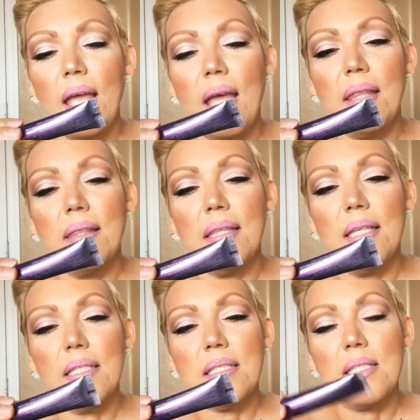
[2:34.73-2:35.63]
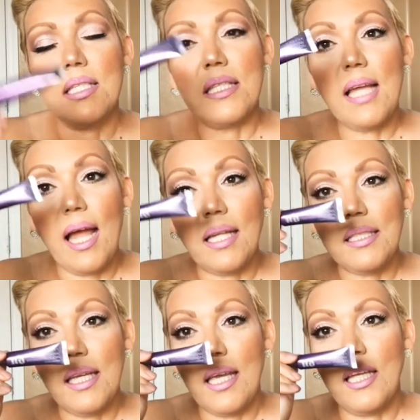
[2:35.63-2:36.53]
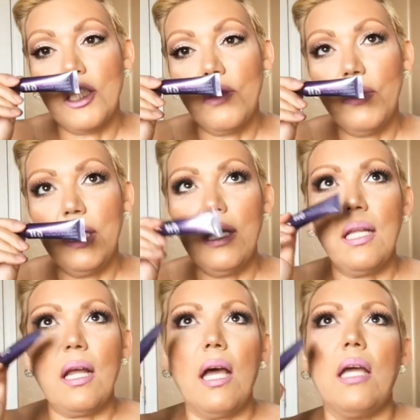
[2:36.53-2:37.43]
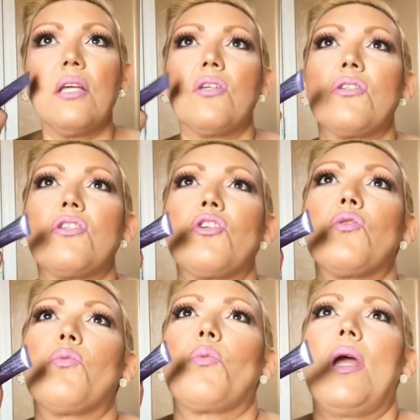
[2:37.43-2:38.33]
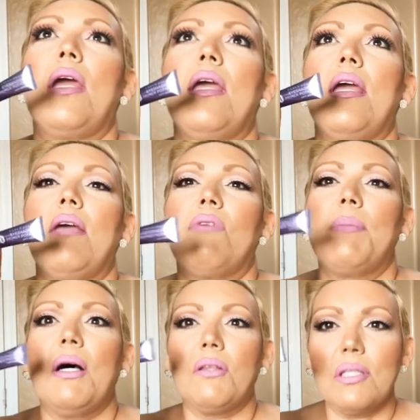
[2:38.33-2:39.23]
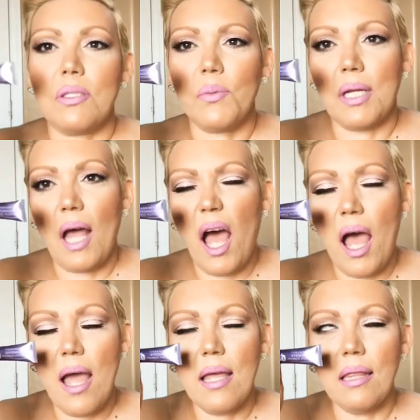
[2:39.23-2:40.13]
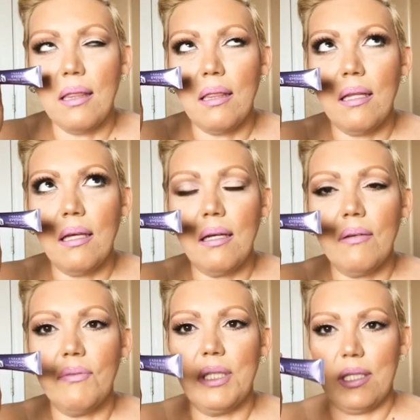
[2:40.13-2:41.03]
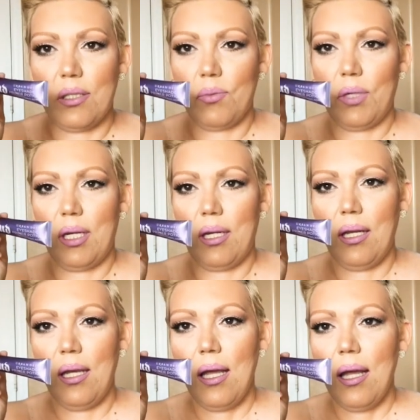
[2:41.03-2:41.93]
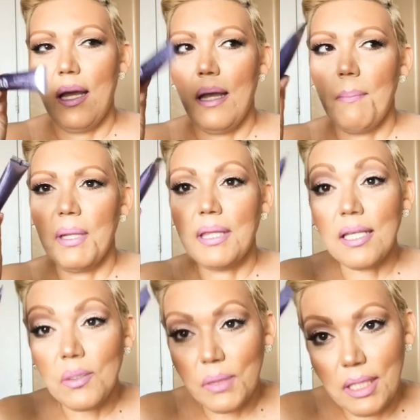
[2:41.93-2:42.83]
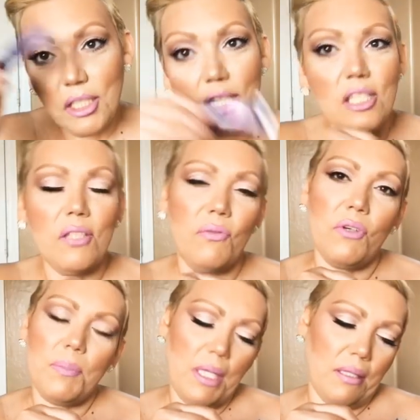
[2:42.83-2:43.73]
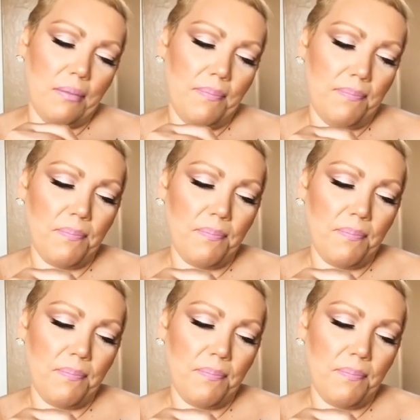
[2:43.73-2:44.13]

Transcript: And this is the anti-aging one, and I used to rave about this one. I love this one. But that's when they changed the formula.